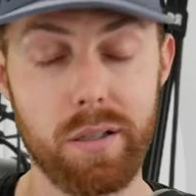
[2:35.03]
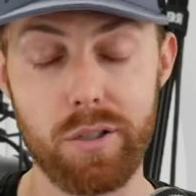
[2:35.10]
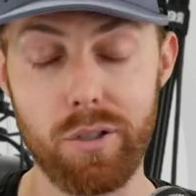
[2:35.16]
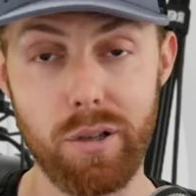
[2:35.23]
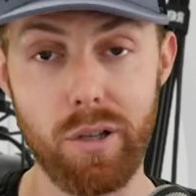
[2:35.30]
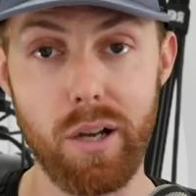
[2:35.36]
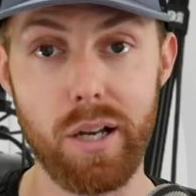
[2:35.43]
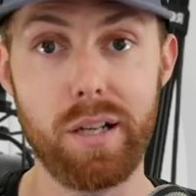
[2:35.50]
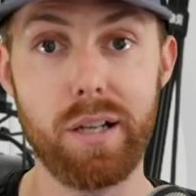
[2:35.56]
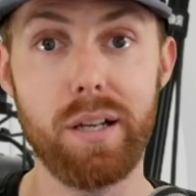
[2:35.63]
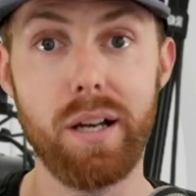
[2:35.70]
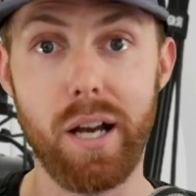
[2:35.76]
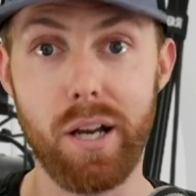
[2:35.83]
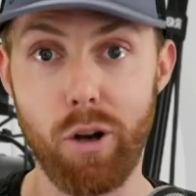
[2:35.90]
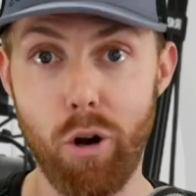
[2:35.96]
Good luck.
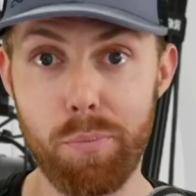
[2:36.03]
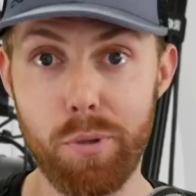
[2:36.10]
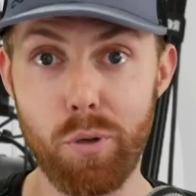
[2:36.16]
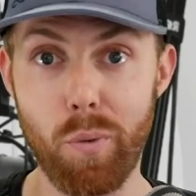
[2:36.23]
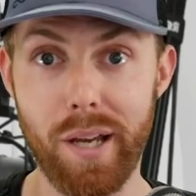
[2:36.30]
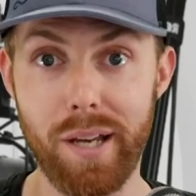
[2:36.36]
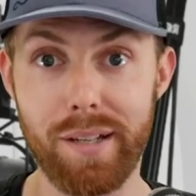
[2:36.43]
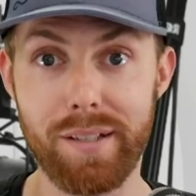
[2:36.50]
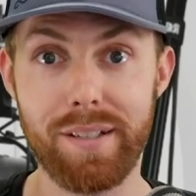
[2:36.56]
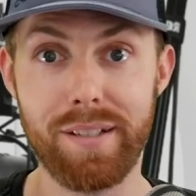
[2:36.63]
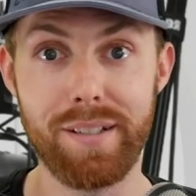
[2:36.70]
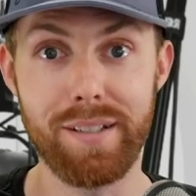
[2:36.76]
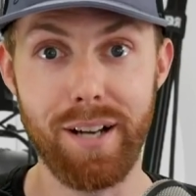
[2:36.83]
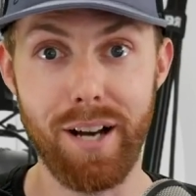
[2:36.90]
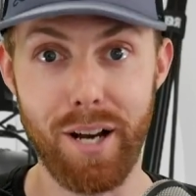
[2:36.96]
I hope you win.
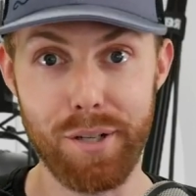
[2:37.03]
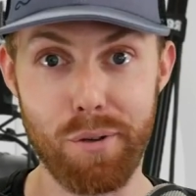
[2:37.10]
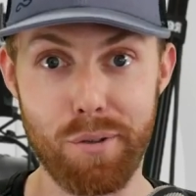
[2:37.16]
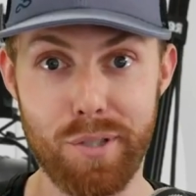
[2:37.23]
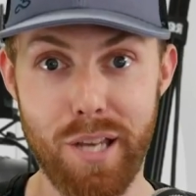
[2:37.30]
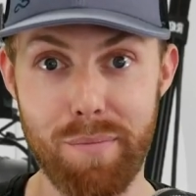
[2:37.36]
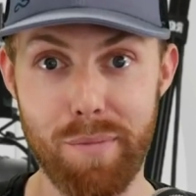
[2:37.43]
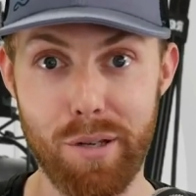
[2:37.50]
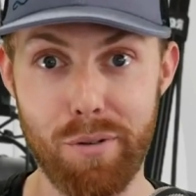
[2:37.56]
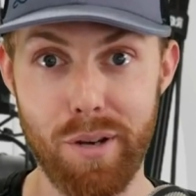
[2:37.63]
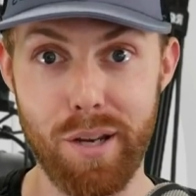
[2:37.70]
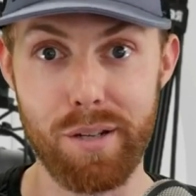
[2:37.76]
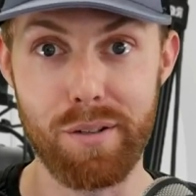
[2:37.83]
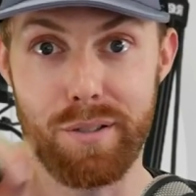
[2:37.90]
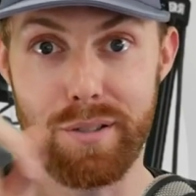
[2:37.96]
Adios, gaming
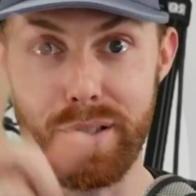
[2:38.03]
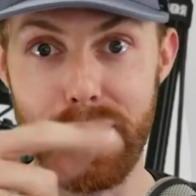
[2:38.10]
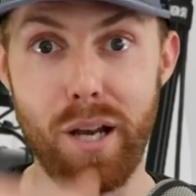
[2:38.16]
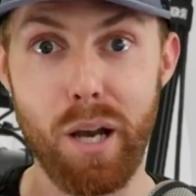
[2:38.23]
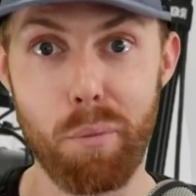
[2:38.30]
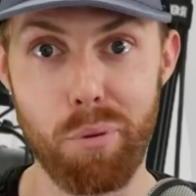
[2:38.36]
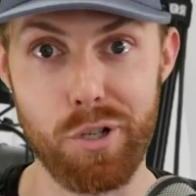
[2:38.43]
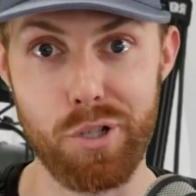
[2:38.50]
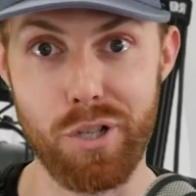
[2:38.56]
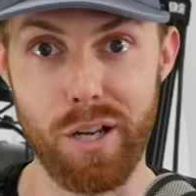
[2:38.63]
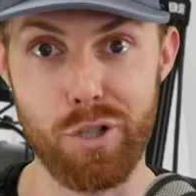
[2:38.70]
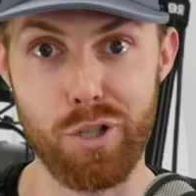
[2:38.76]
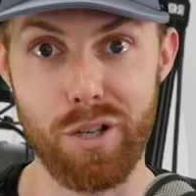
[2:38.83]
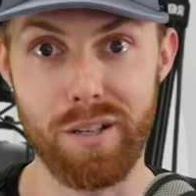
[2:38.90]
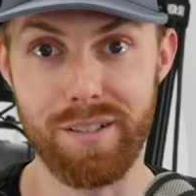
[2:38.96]
creators.
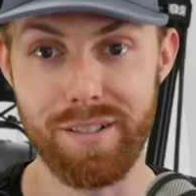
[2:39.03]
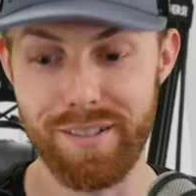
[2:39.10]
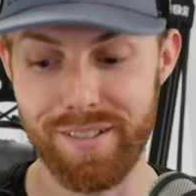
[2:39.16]
Appreciate you.